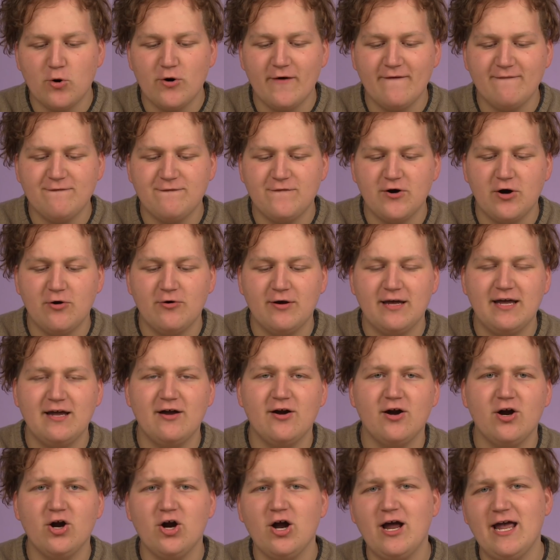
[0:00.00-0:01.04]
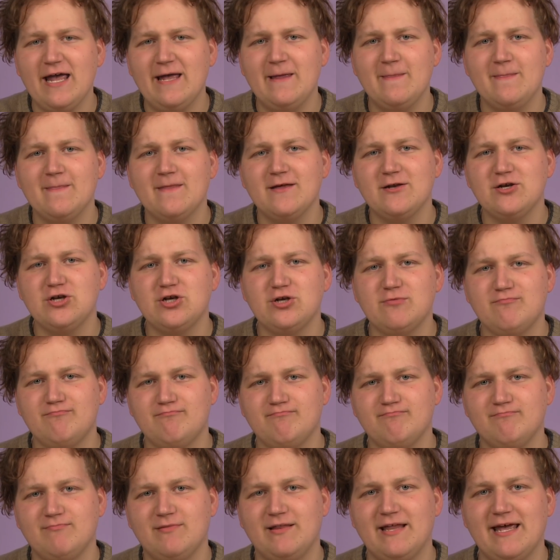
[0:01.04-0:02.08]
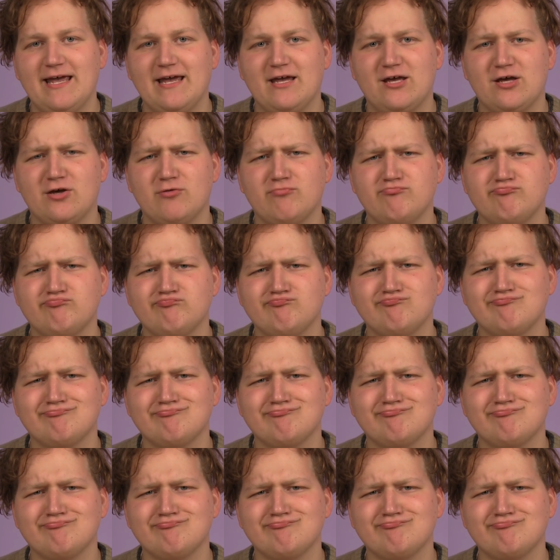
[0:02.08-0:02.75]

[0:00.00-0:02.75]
More info here in the link.